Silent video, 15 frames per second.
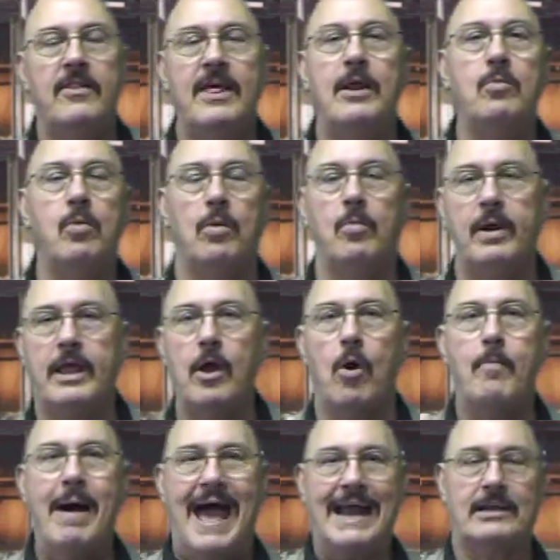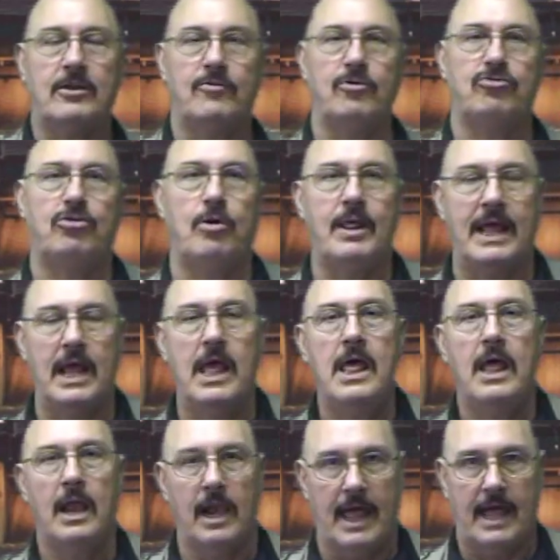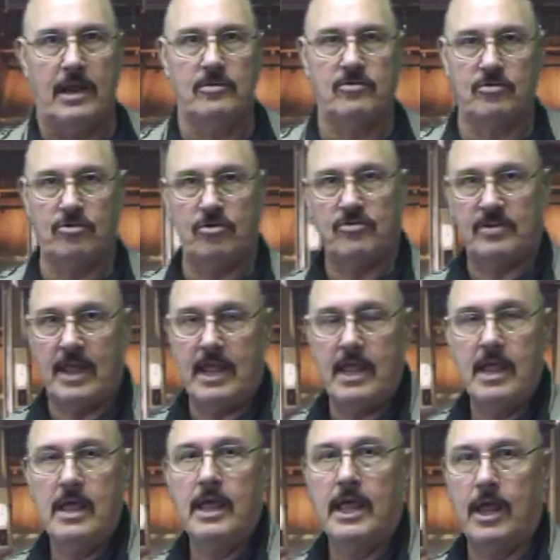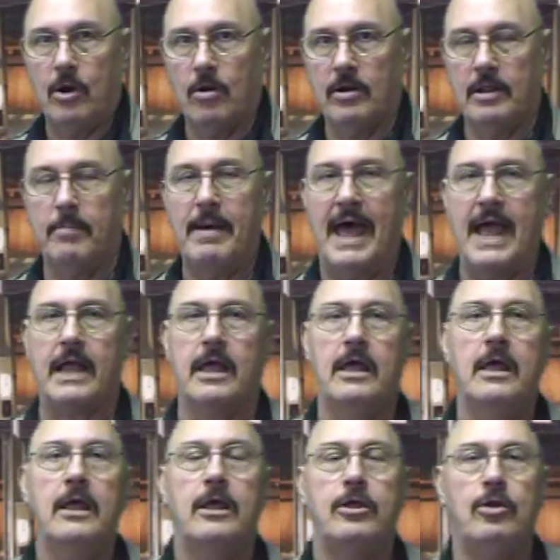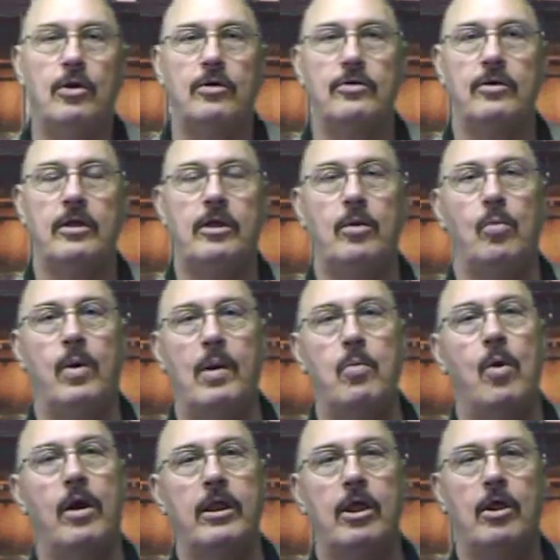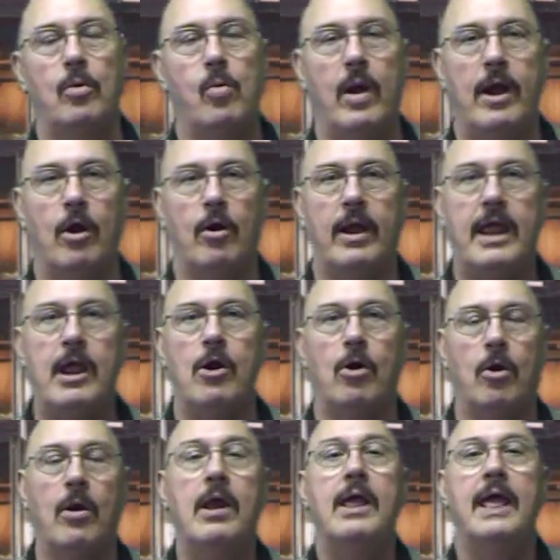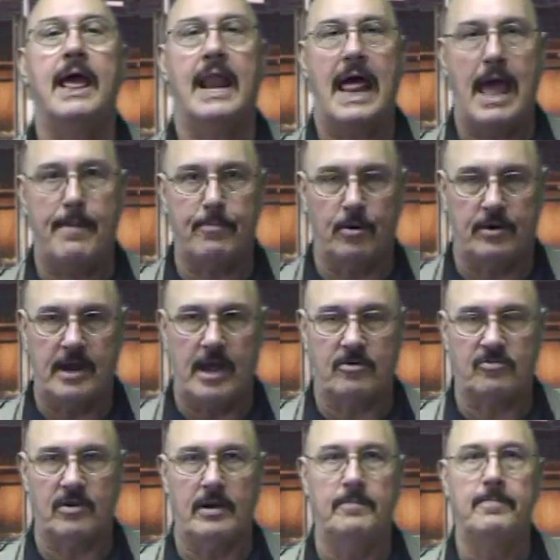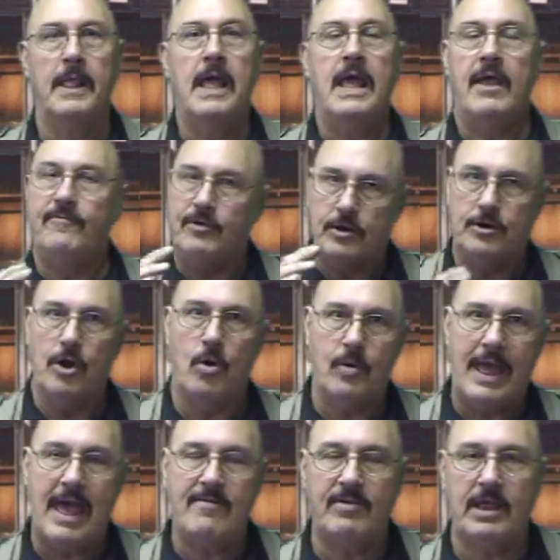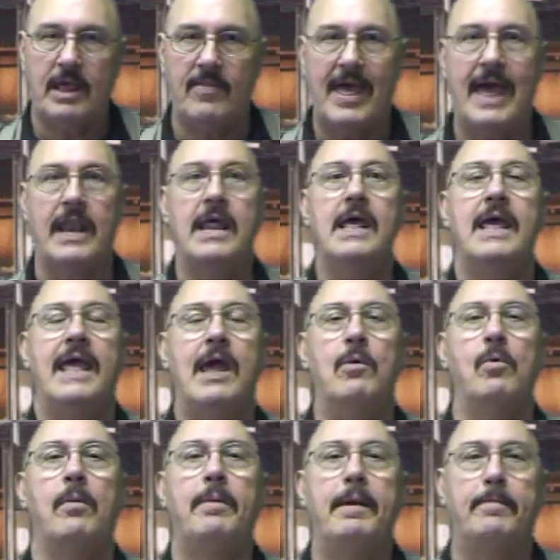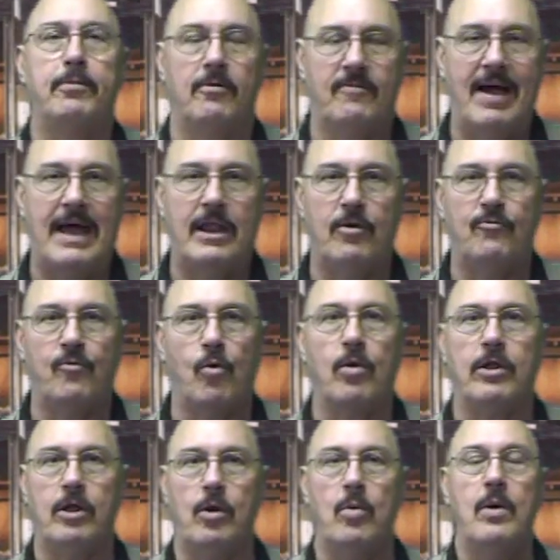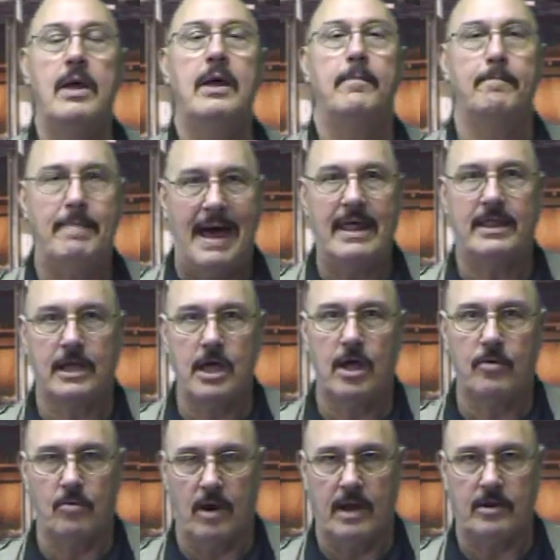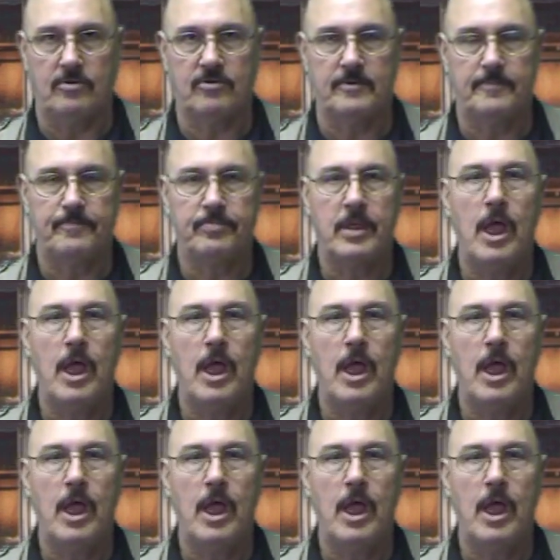Then when we go back to the shooting lanes, as you see here in the back, we want you to wear ear and eye protection. If you don't have any of that, it will be provided for you by the gun range.